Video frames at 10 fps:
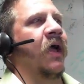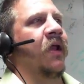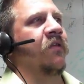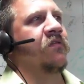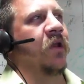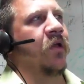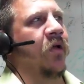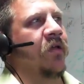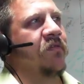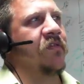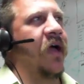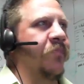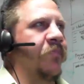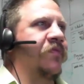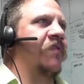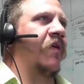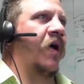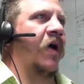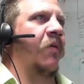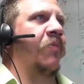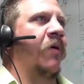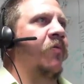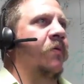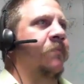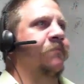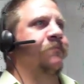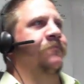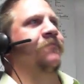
and it's going to accept bubble,